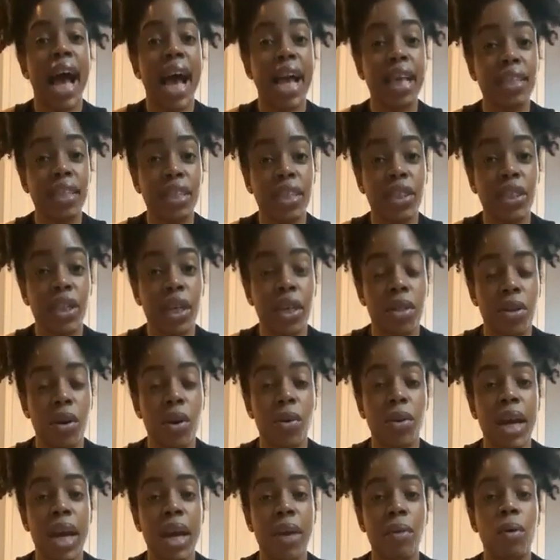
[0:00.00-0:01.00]
ask each other,
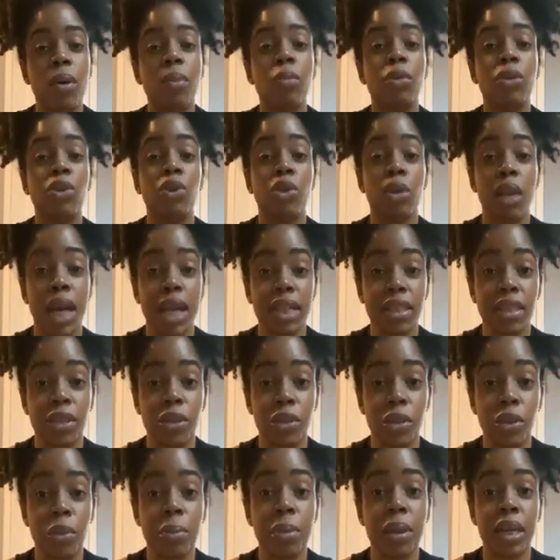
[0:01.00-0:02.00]
okay, what would you like
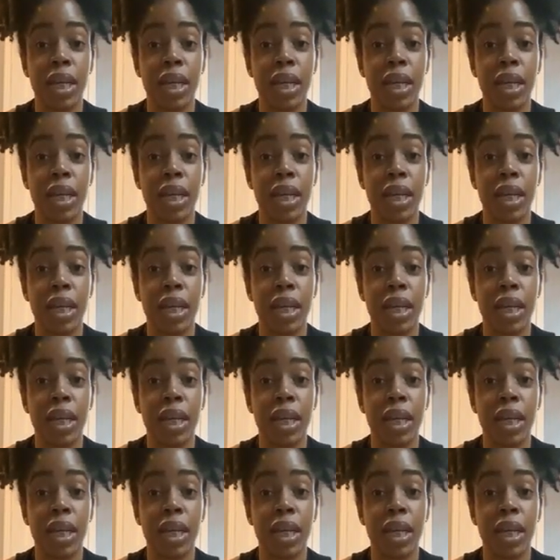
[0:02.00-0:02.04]
to do?